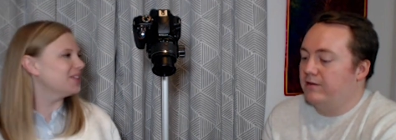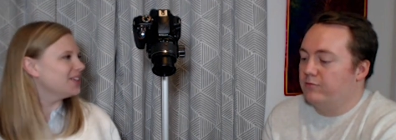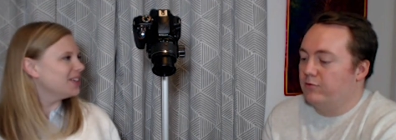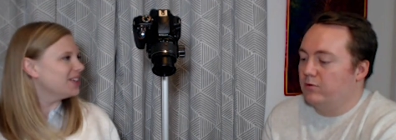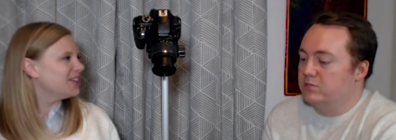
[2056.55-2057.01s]

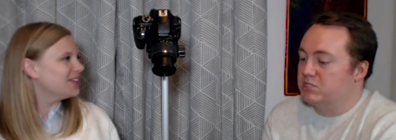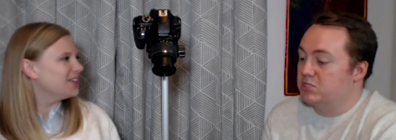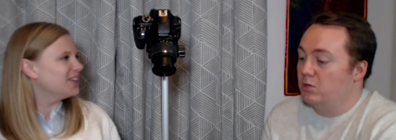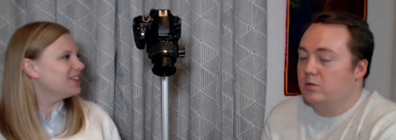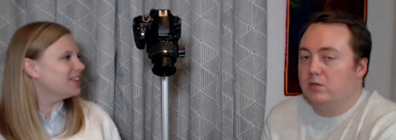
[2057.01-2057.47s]
Speaker 1: grown
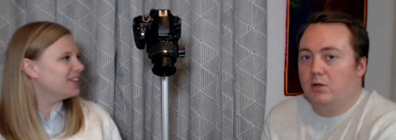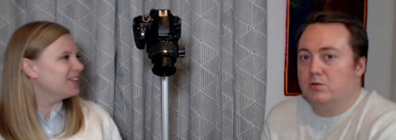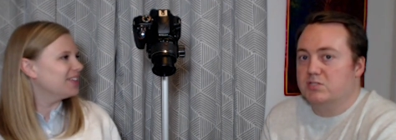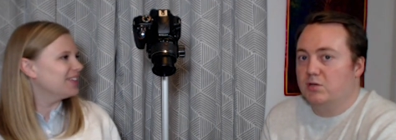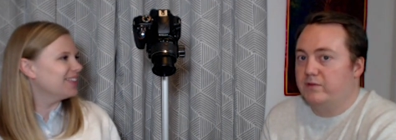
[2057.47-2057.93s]
so
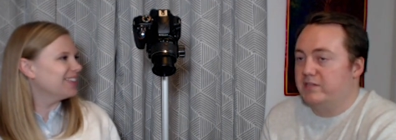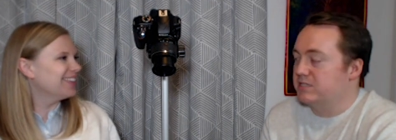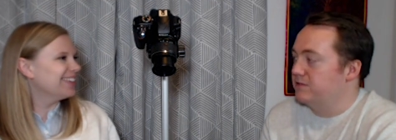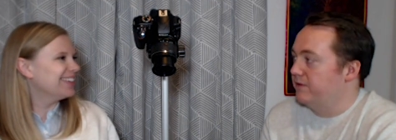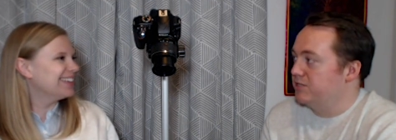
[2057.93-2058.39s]
close over
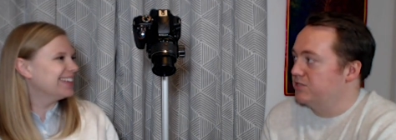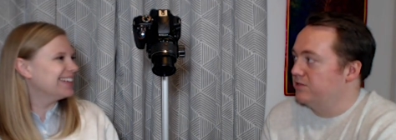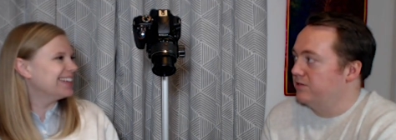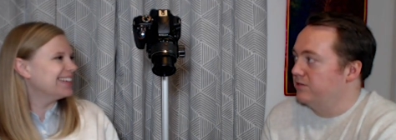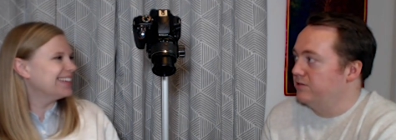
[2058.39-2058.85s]
this adventure
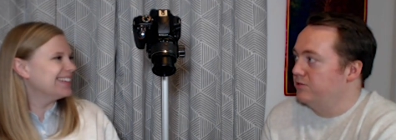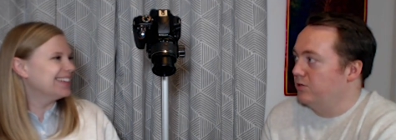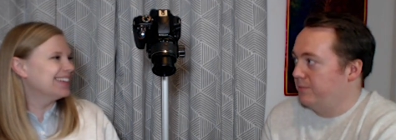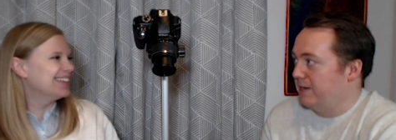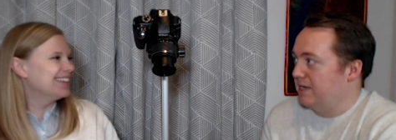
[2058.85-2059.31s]
that
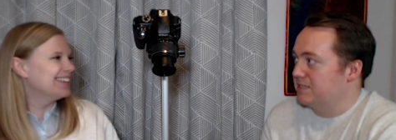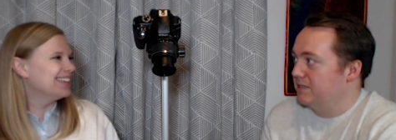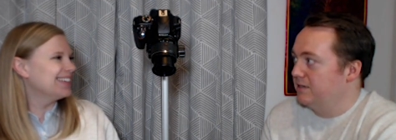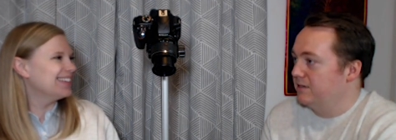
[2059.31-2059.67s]
your passing